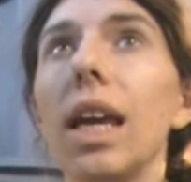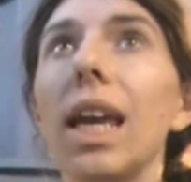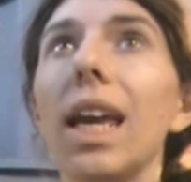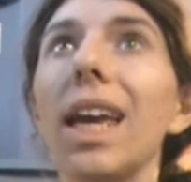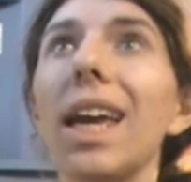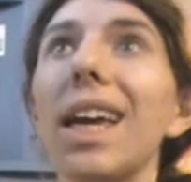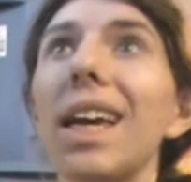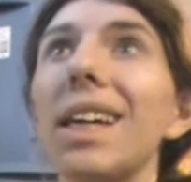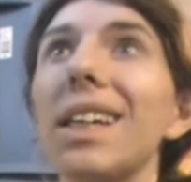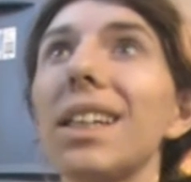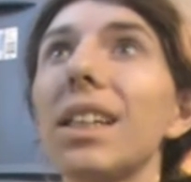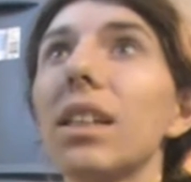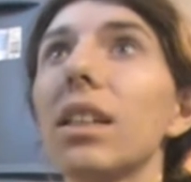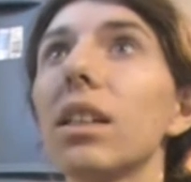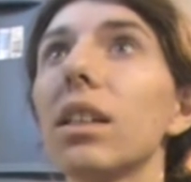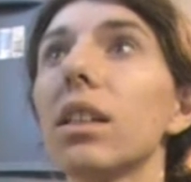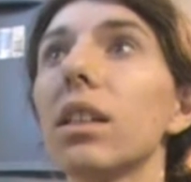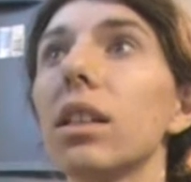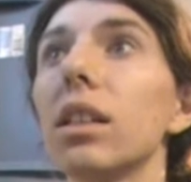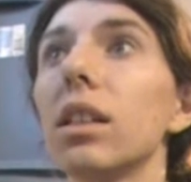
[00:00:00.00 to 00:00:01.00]

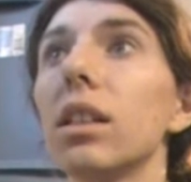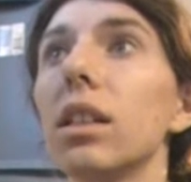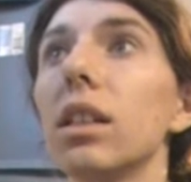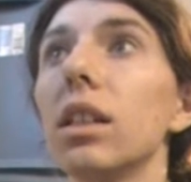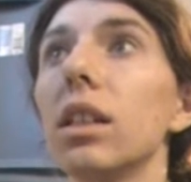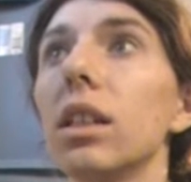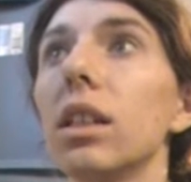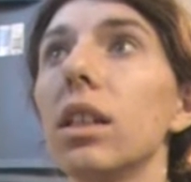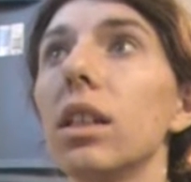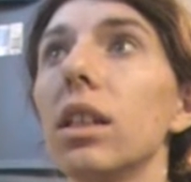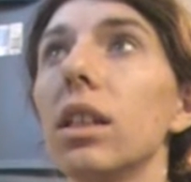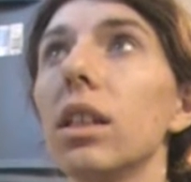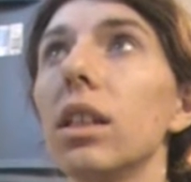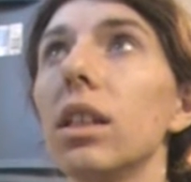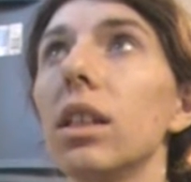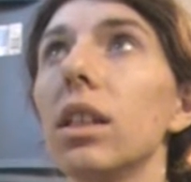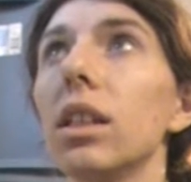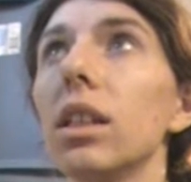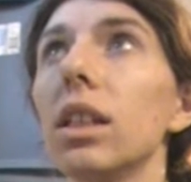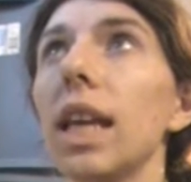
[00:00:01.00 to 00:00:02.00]
And
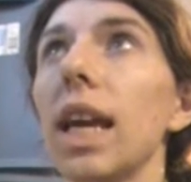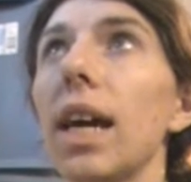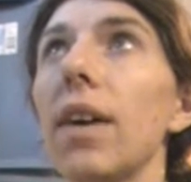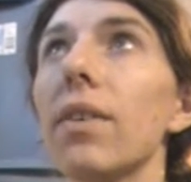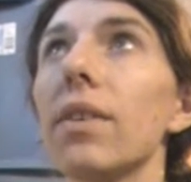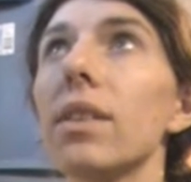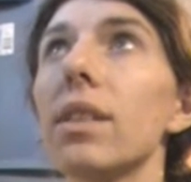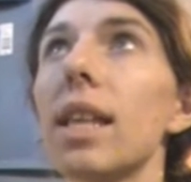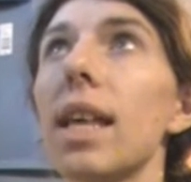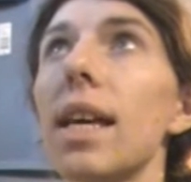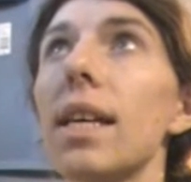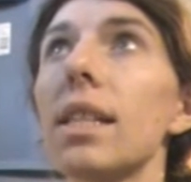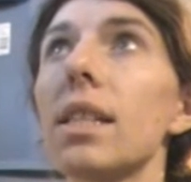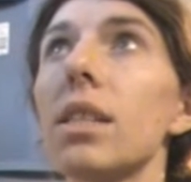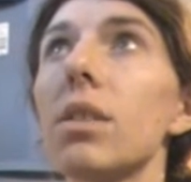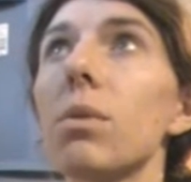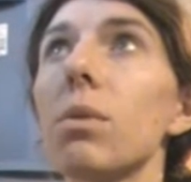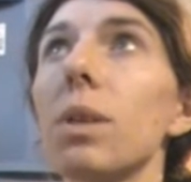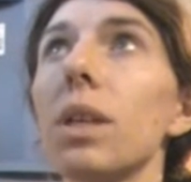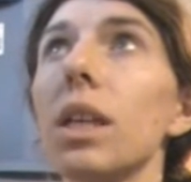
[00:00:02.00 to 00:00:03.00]
yeah, it was
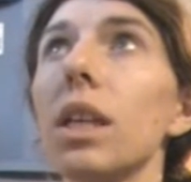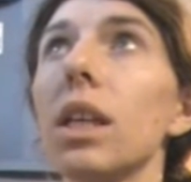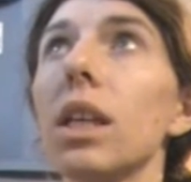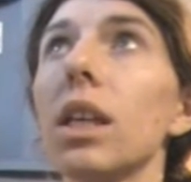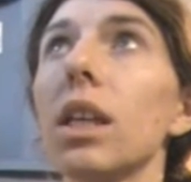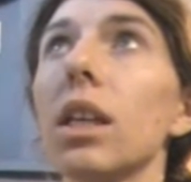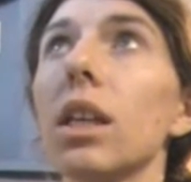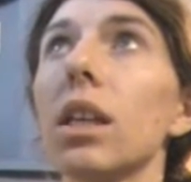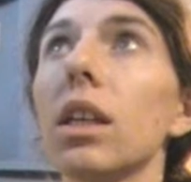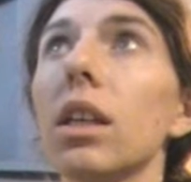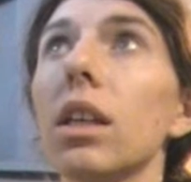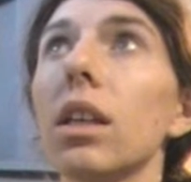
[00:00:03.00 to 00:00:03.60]
last week.